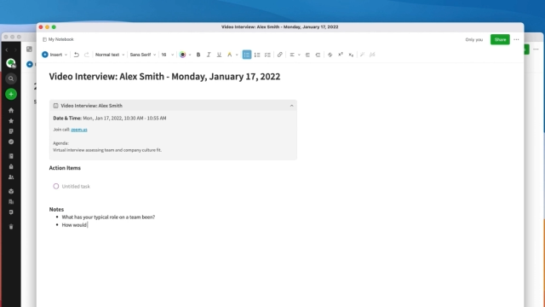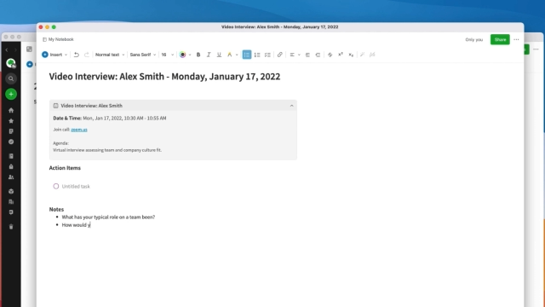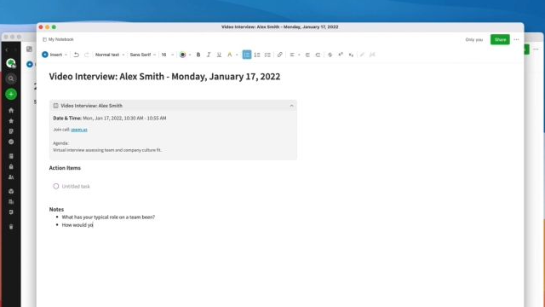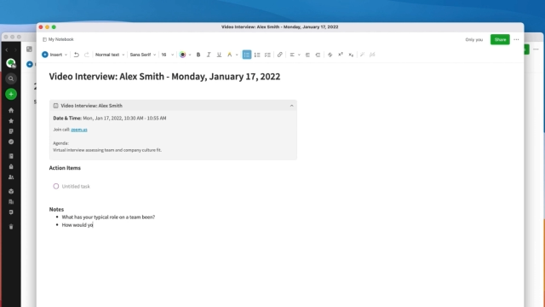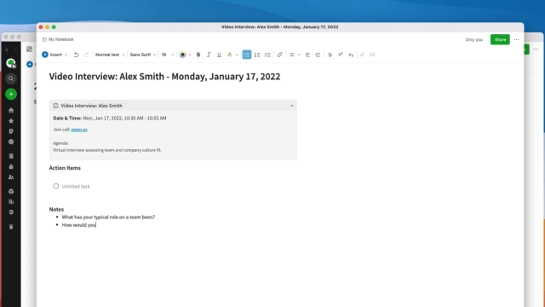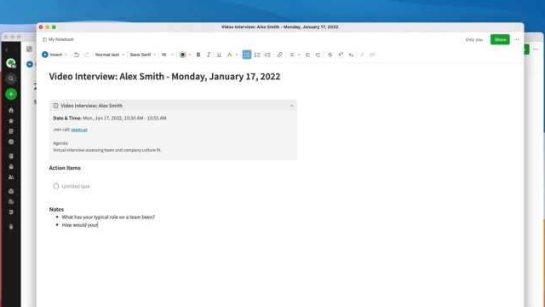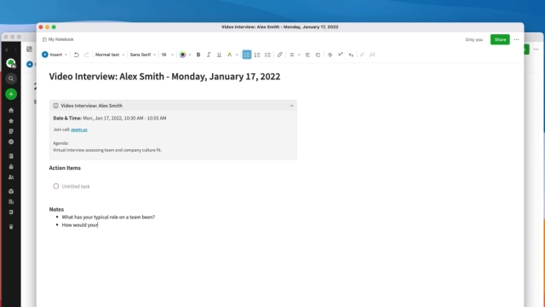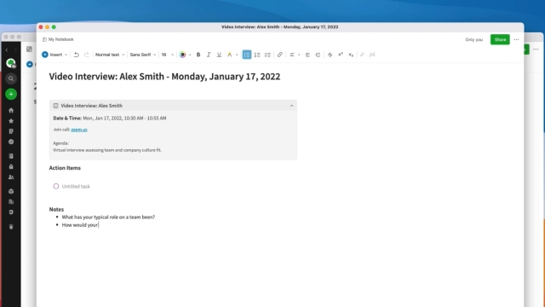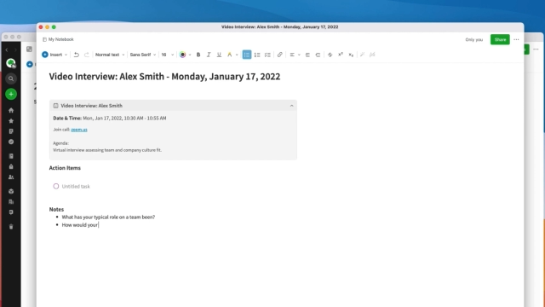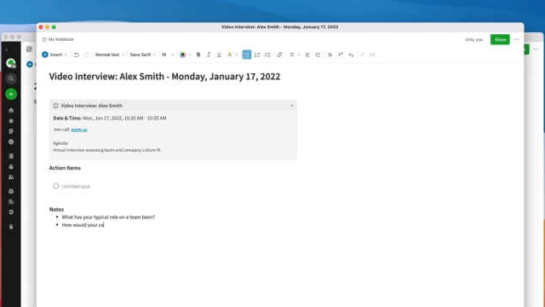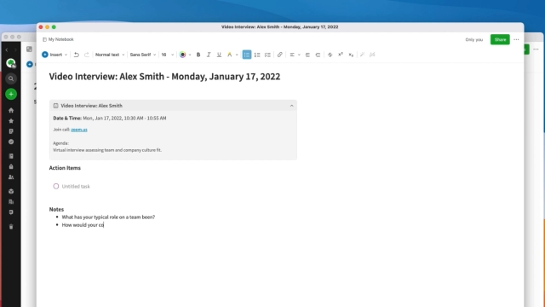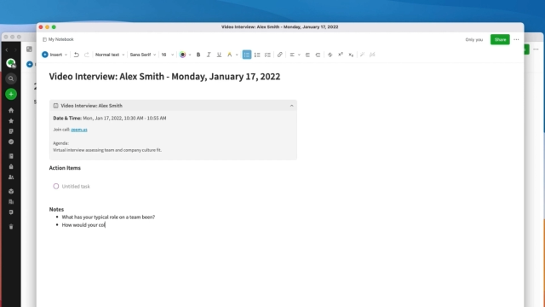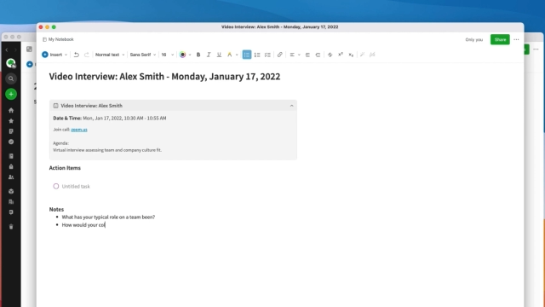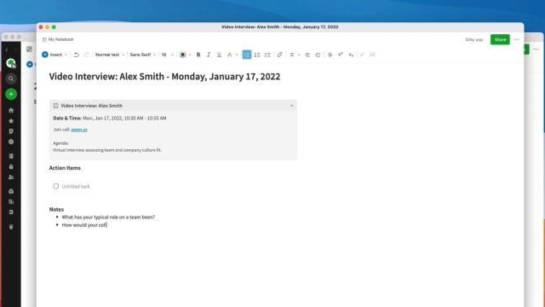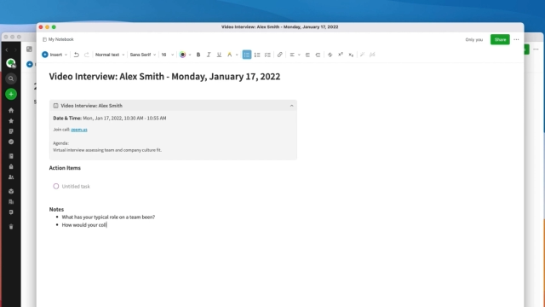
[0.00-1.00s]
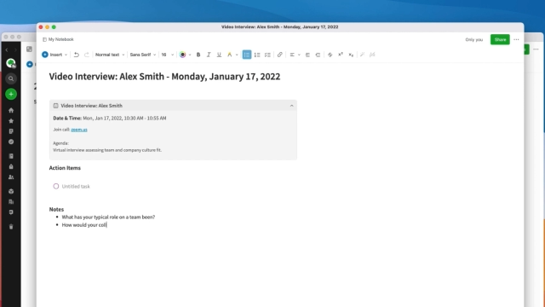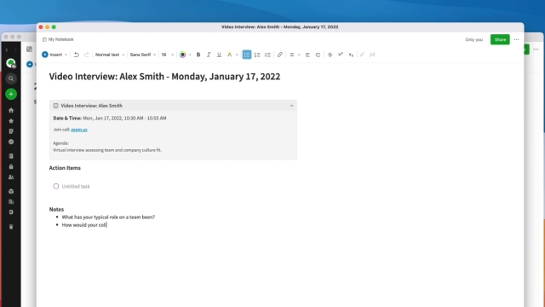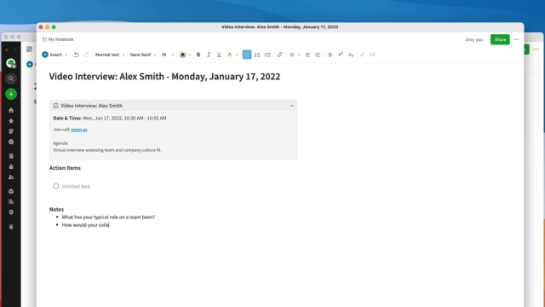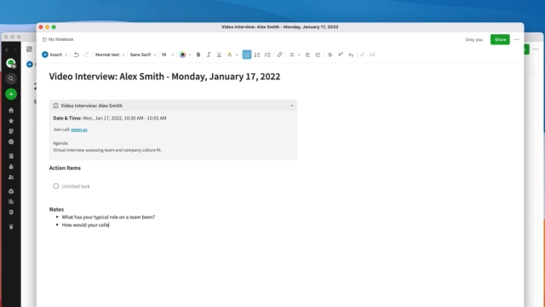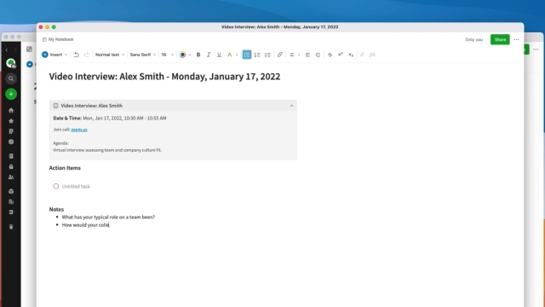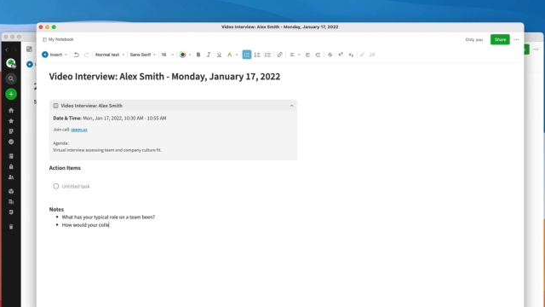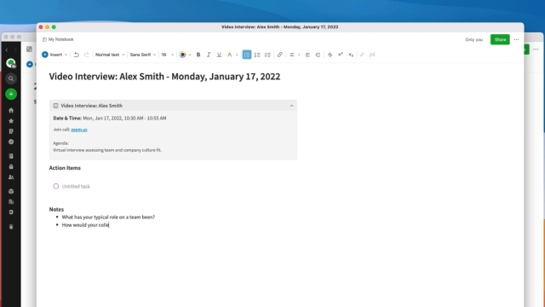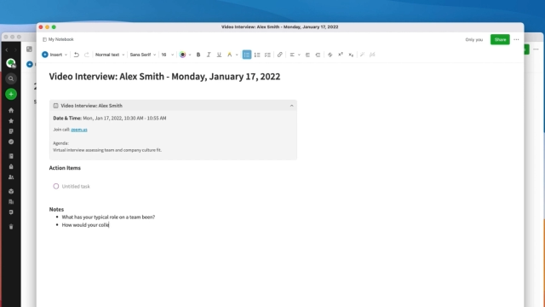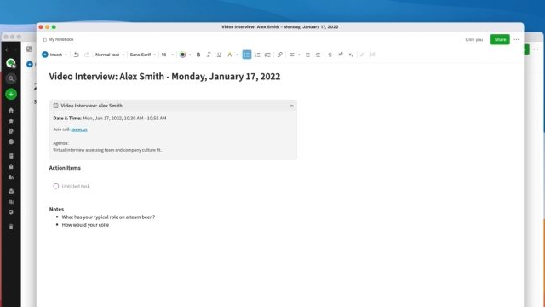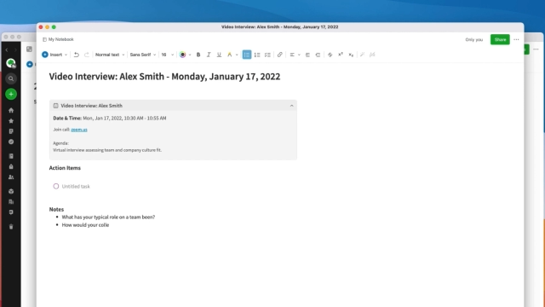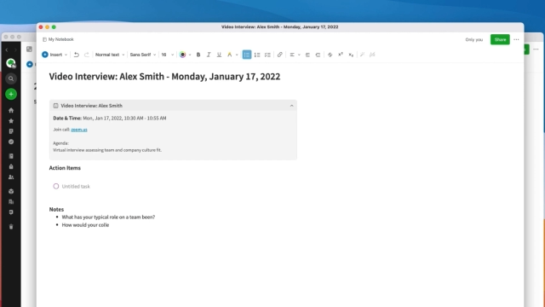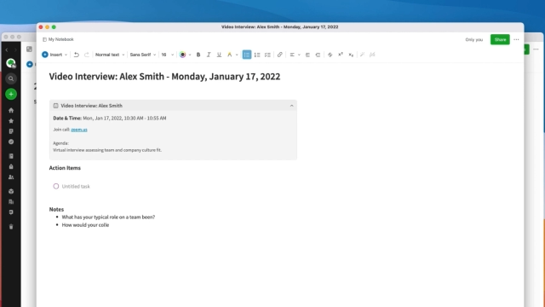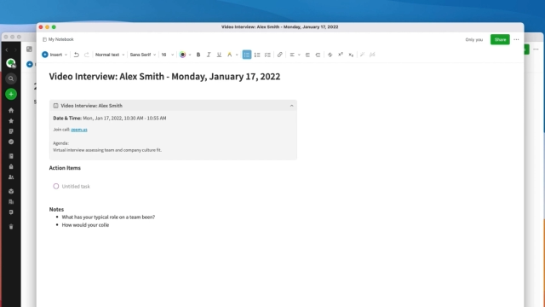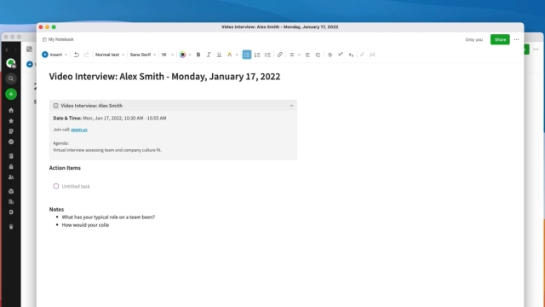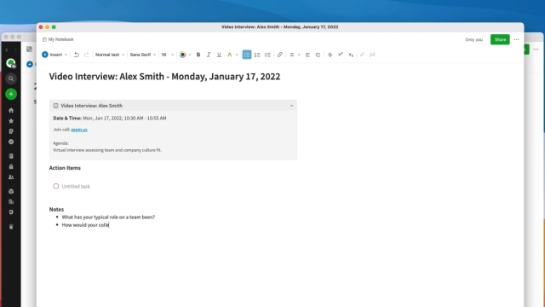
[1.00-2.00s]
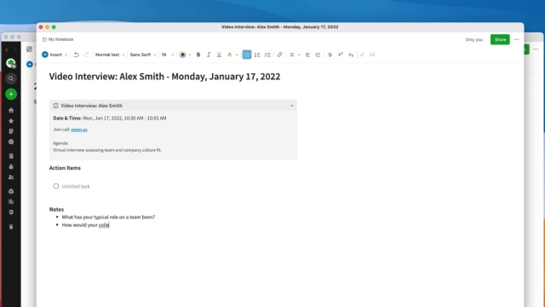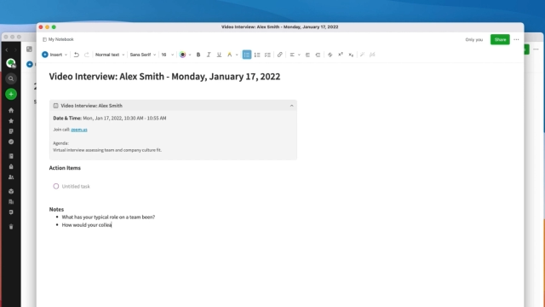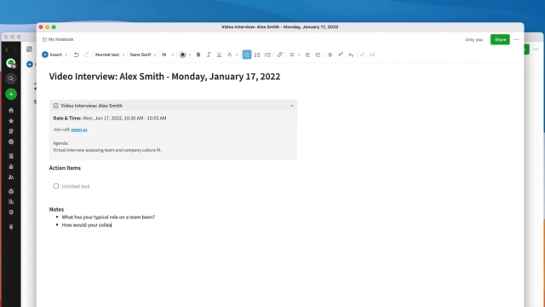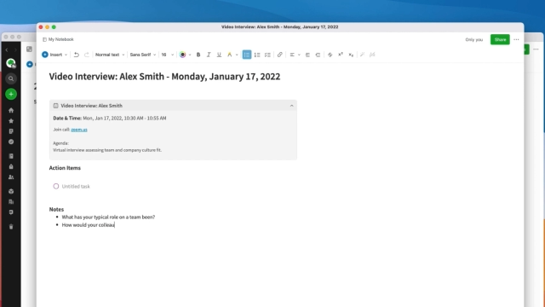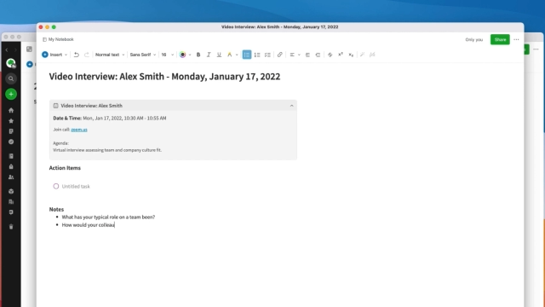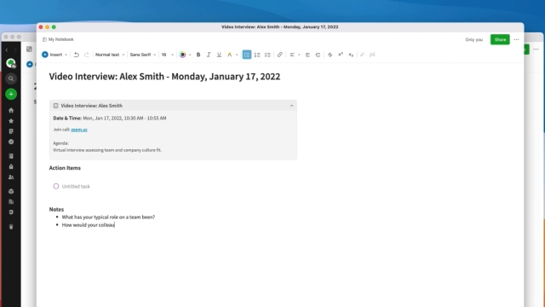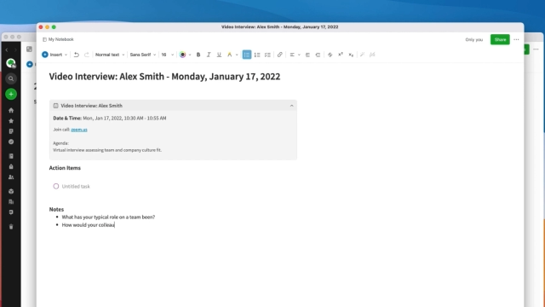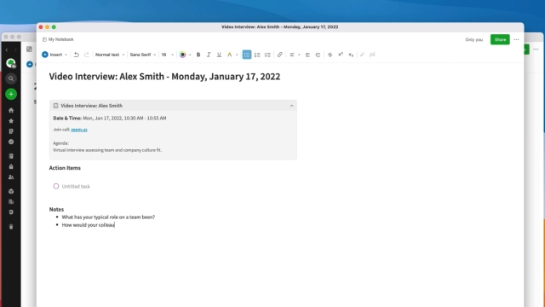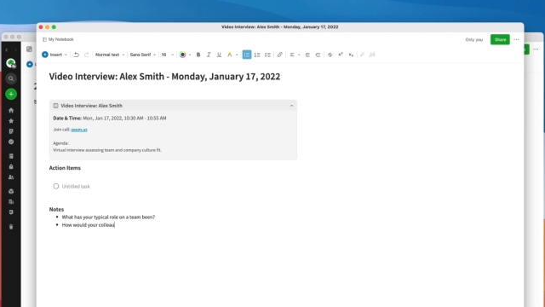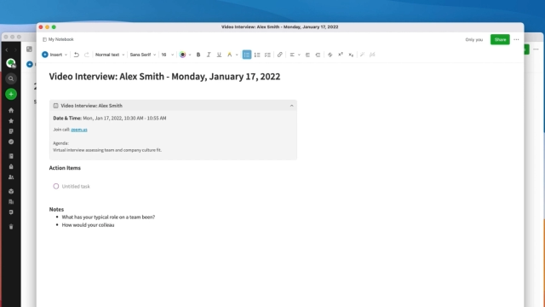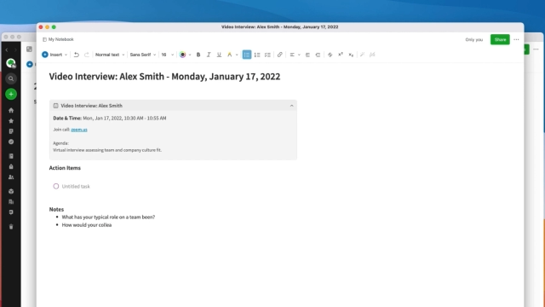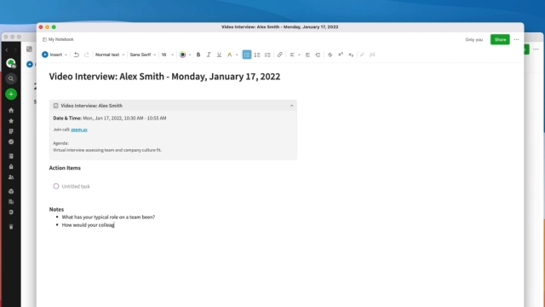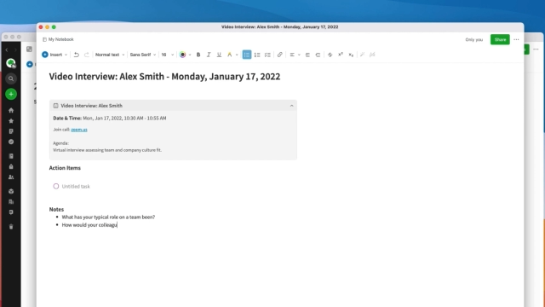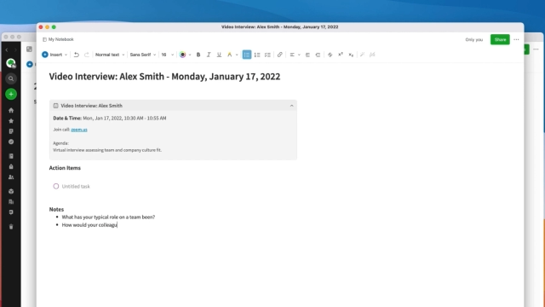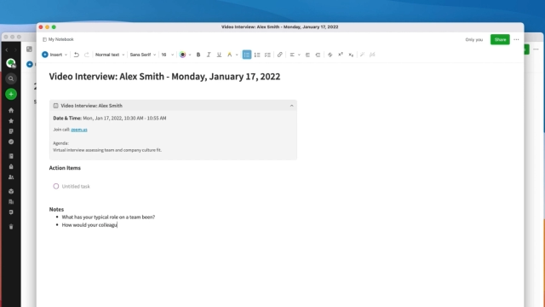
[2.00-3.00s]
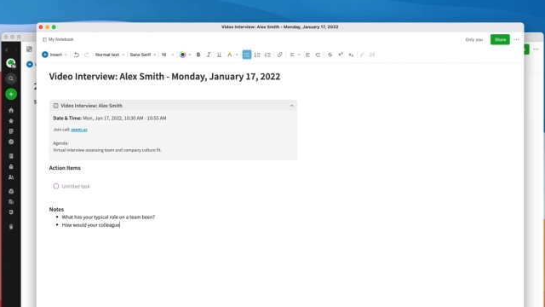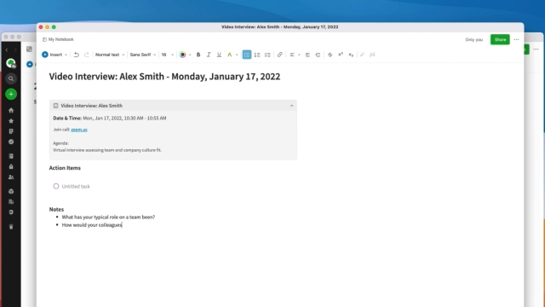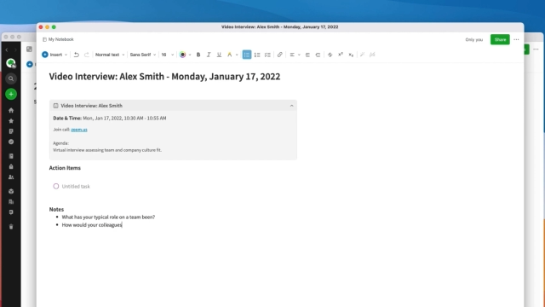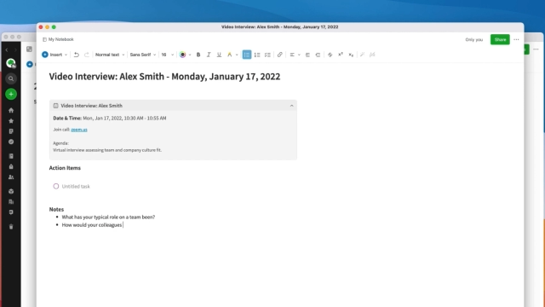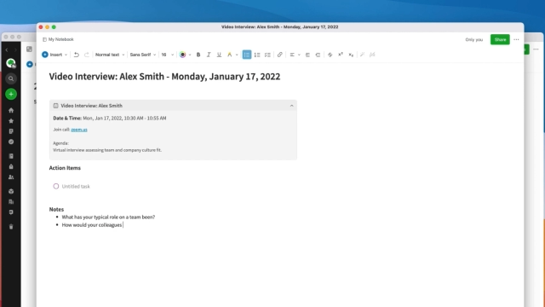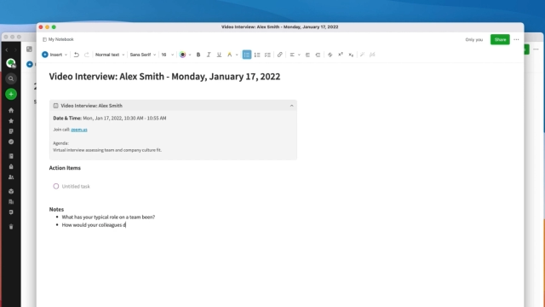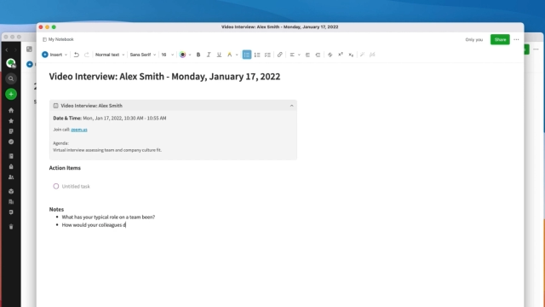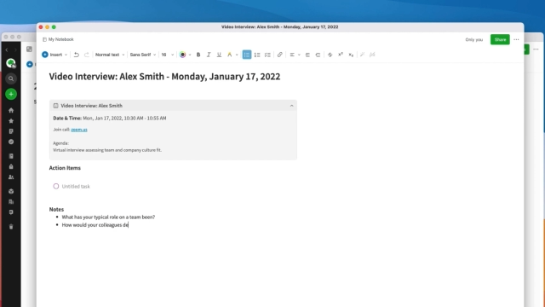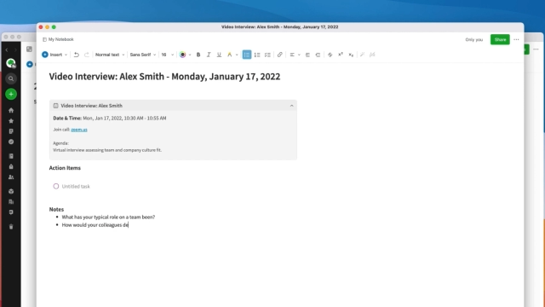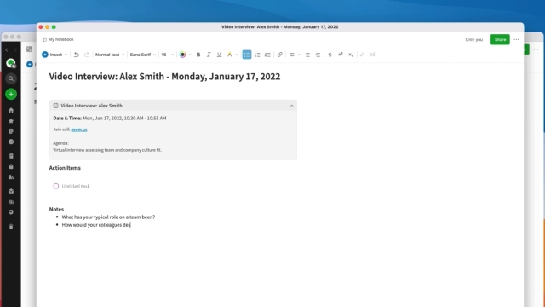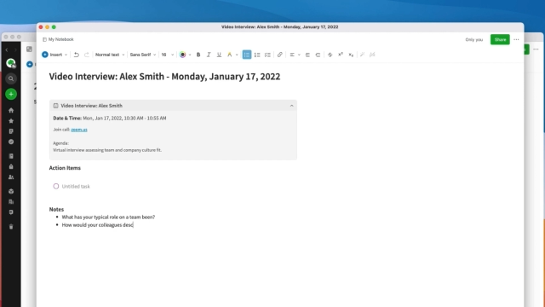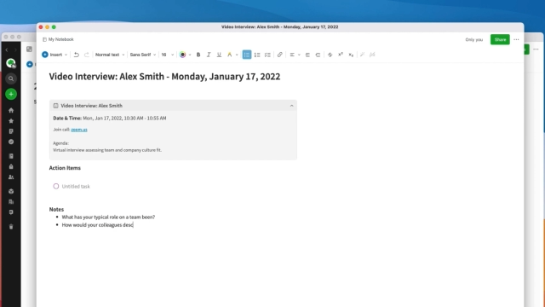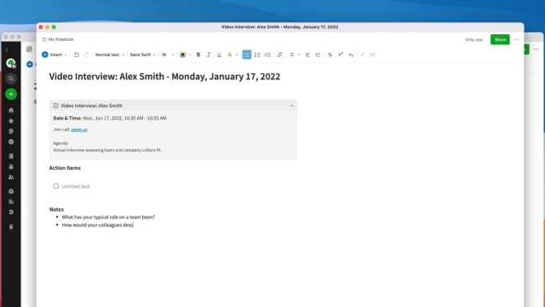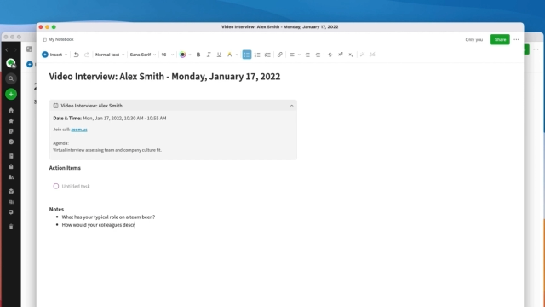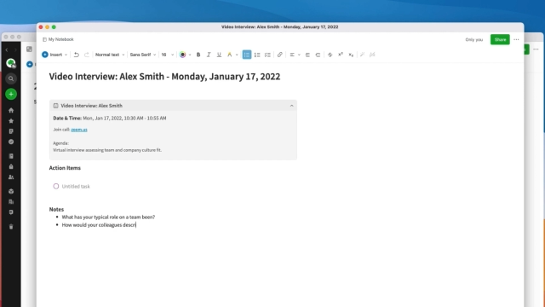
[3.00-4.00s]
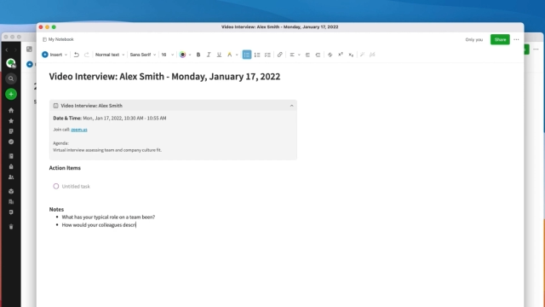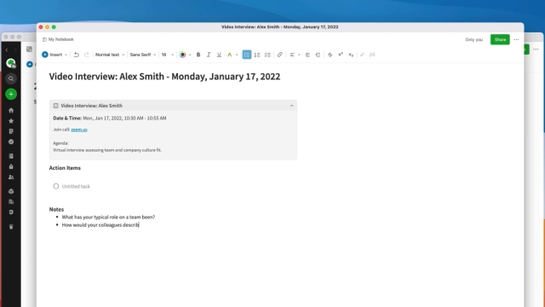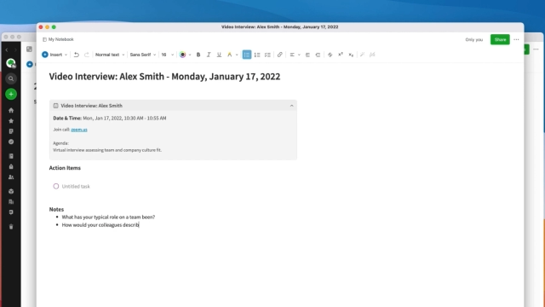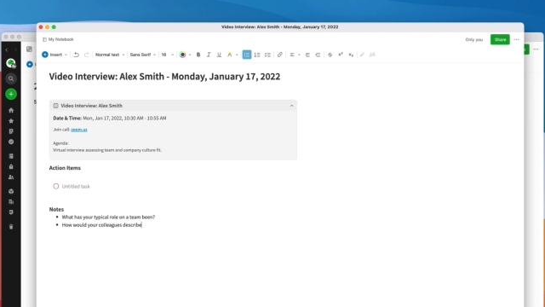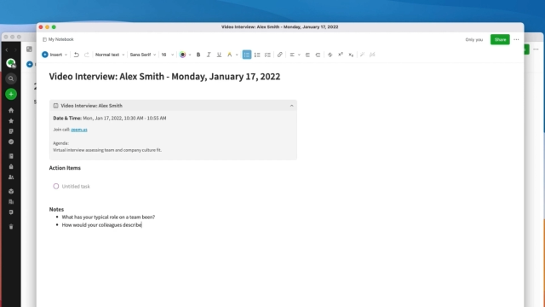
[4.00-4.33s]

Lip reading: (no speaker visible)